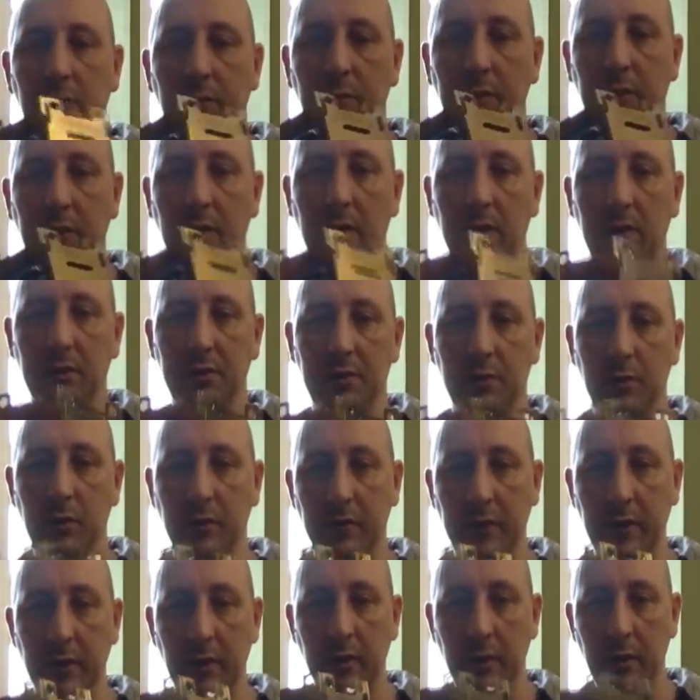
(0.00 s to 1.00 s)
and I couldn't be
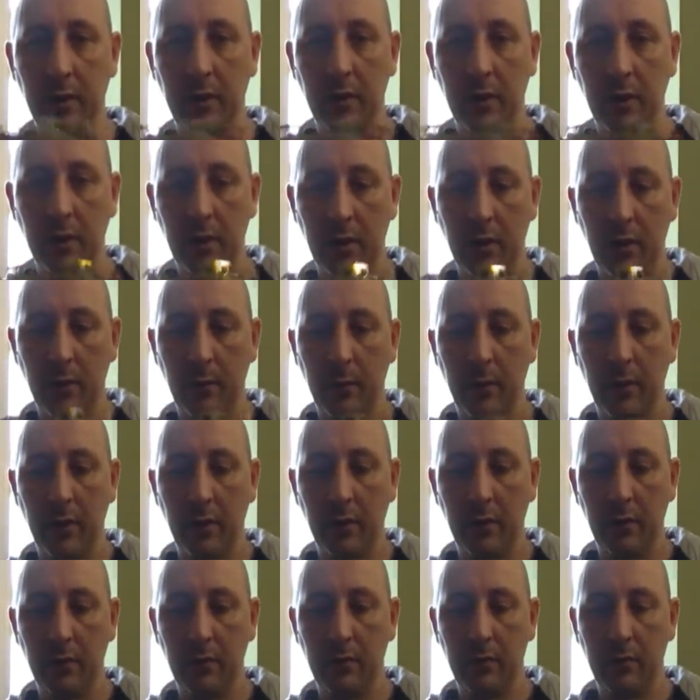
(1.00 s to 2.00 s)
arsed with it.
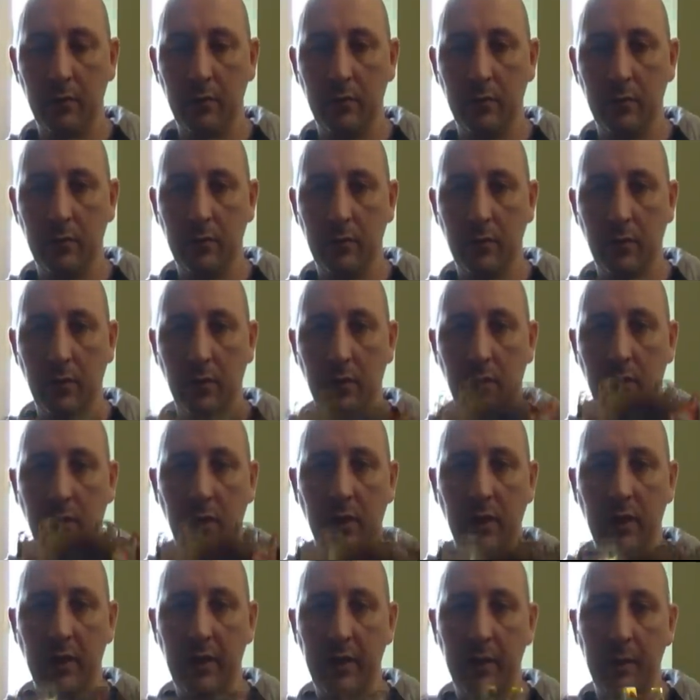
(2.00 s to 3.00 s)
But
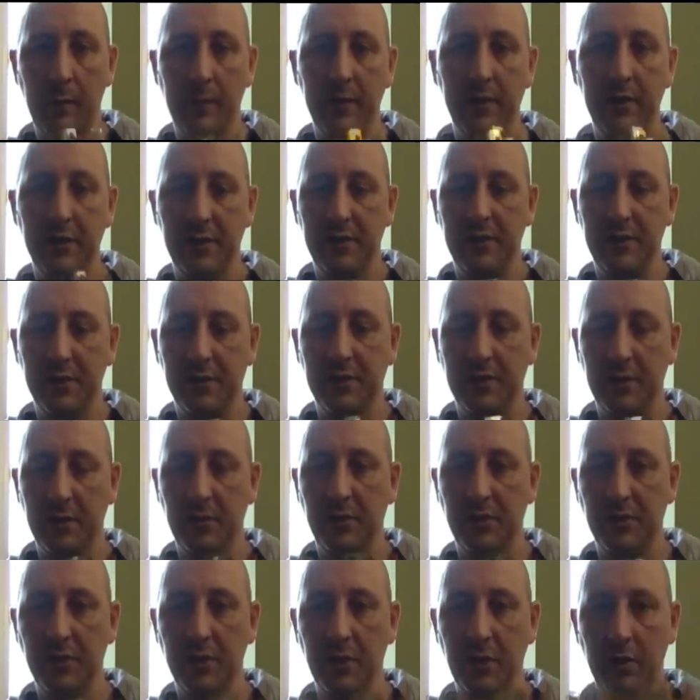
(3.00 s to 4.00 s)
I mean, this is
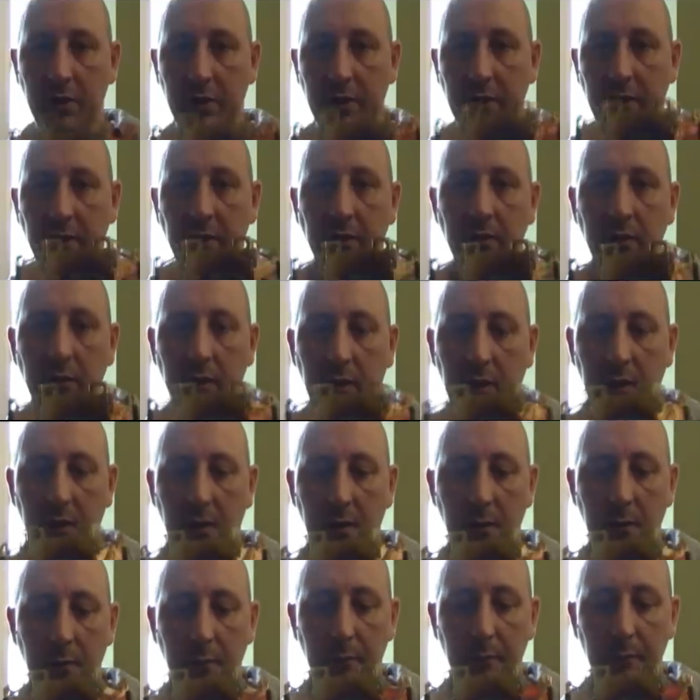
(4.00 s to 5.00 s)
so sturdy.
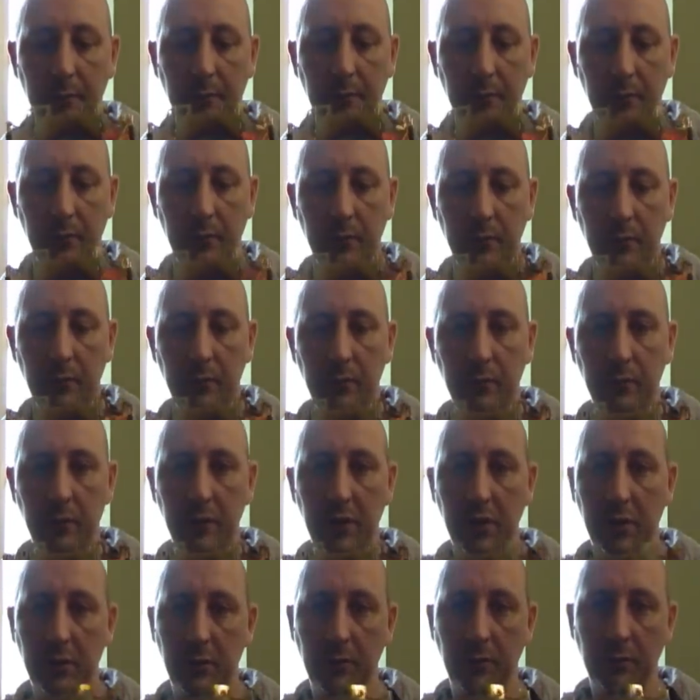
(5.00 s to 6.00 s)

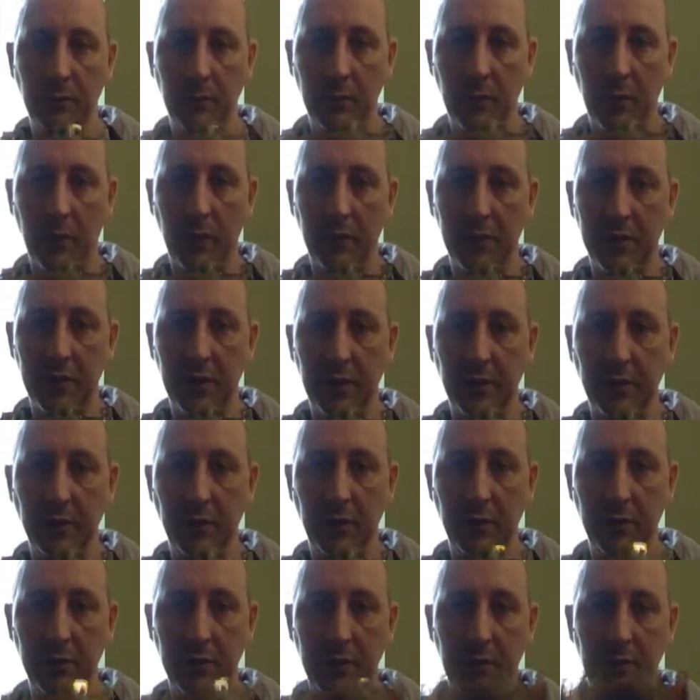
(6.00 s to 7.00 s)
You can
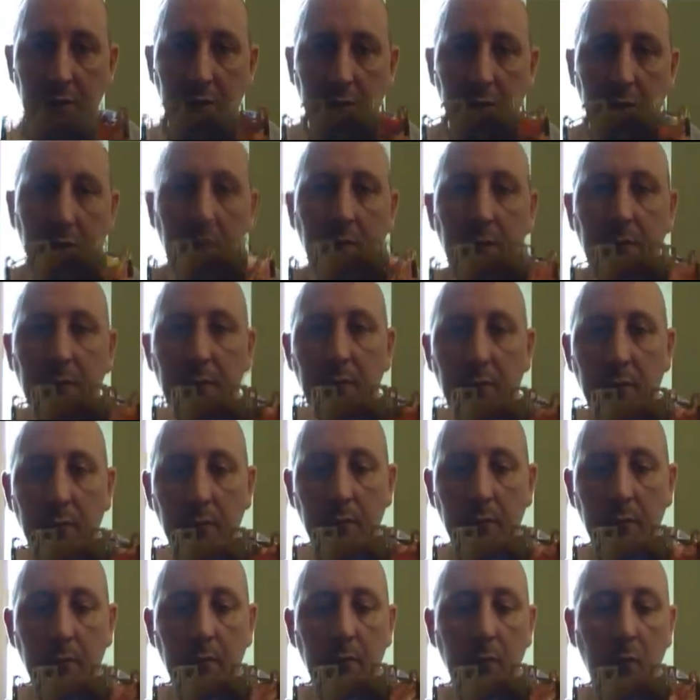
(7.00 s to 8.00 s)
obviously use it for
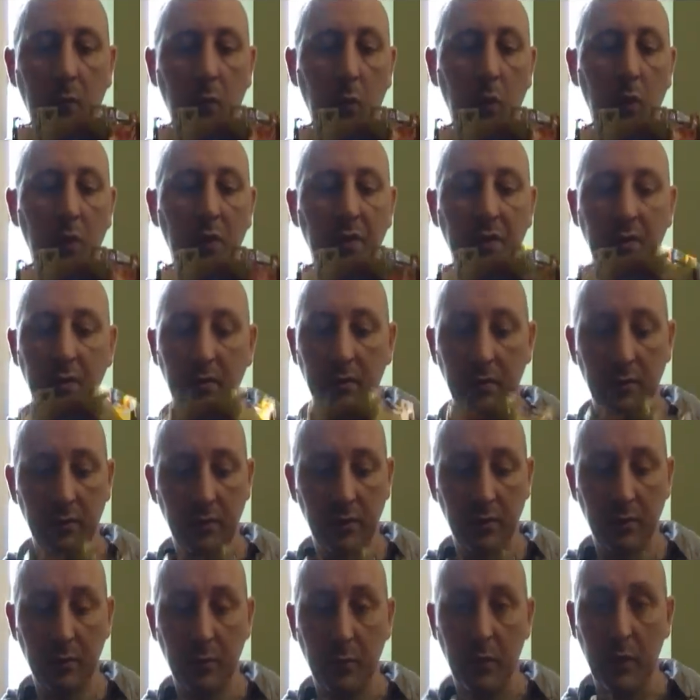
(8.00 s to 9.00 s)
wood,
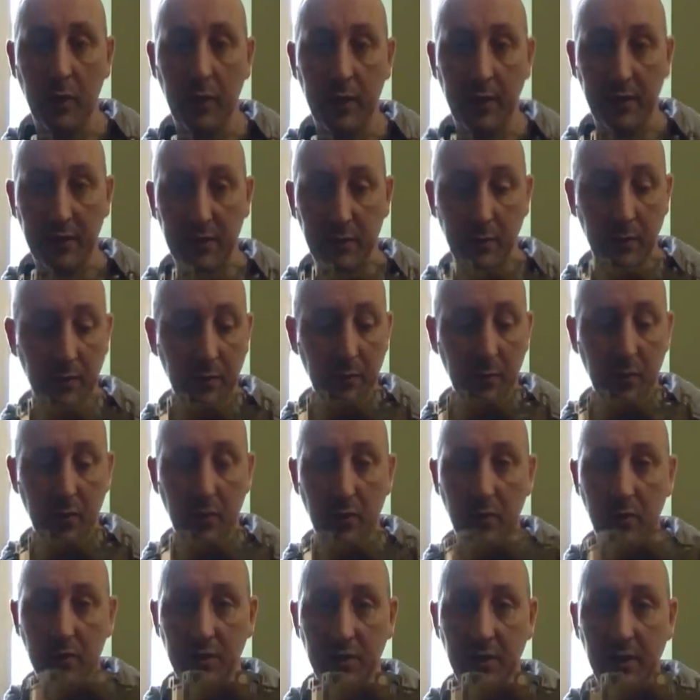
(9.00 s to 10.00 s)
you can put
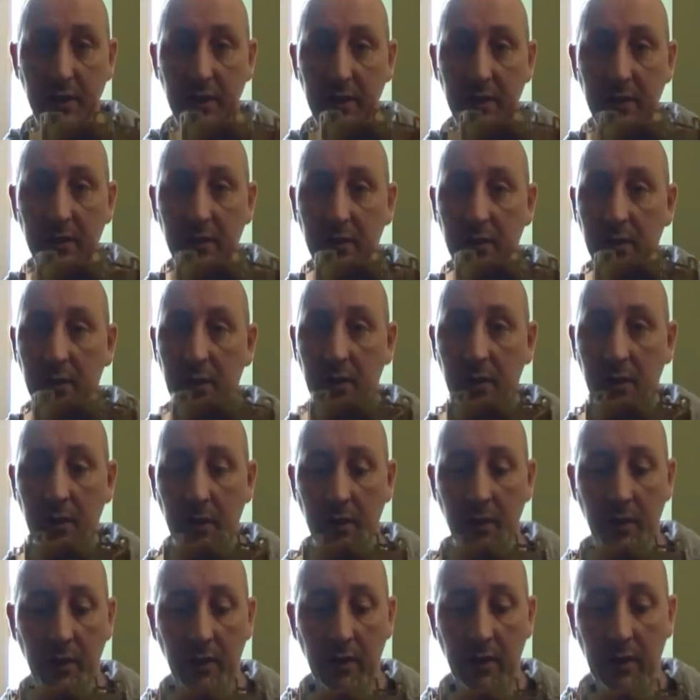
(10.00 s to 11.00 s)
hexamine blocks in it.
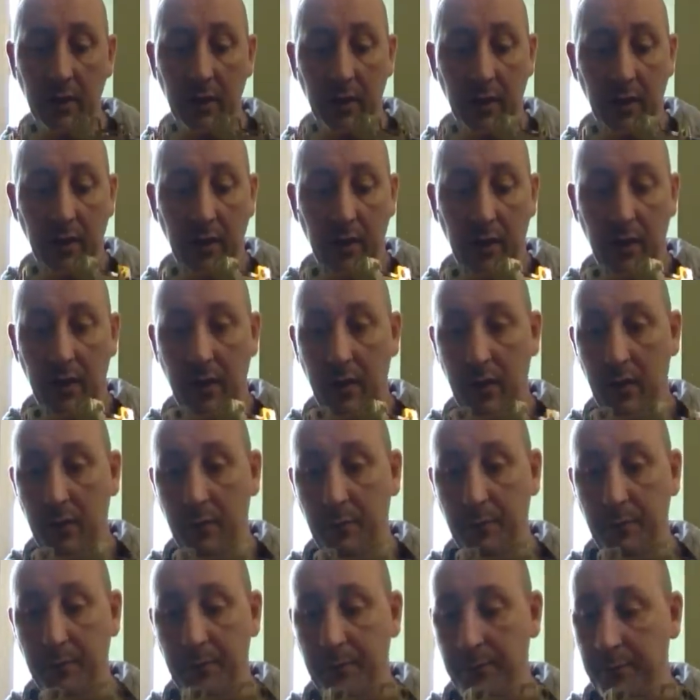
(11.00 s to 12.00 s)

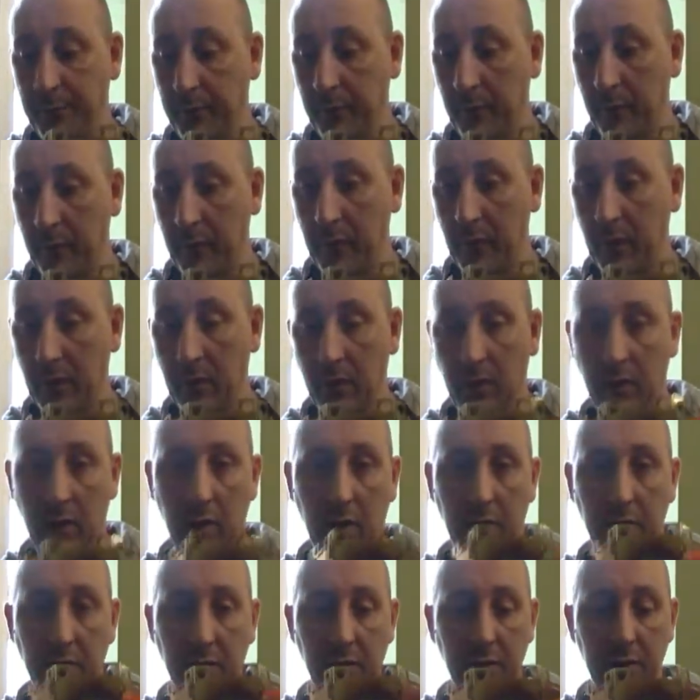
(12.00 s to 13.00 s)
I
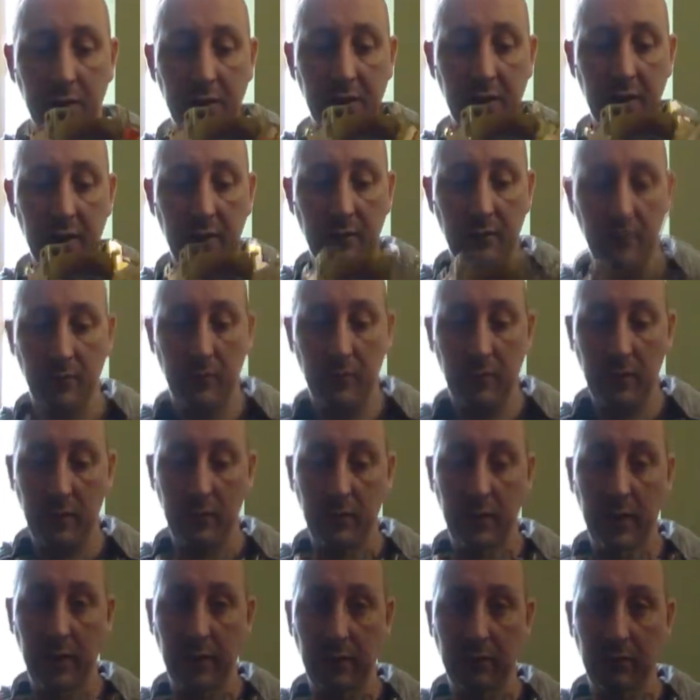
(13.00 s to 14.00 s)
like using it
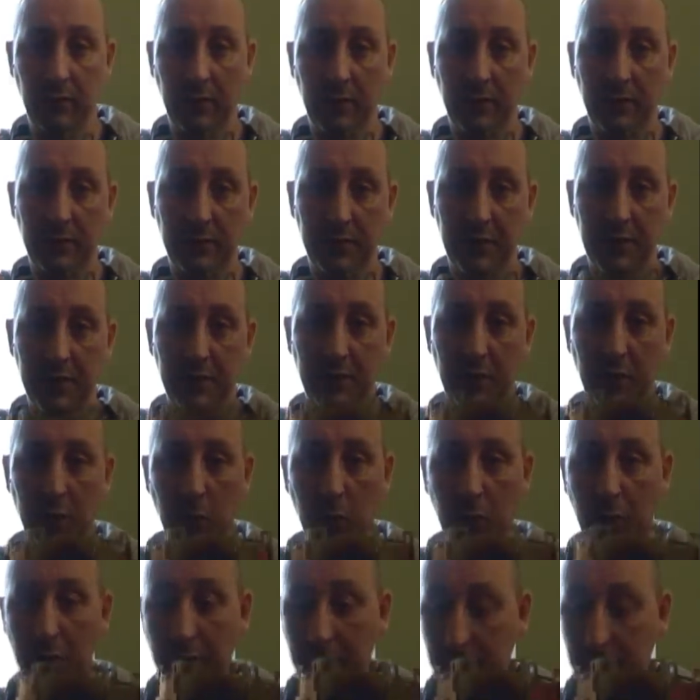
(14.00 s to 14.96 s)
either just for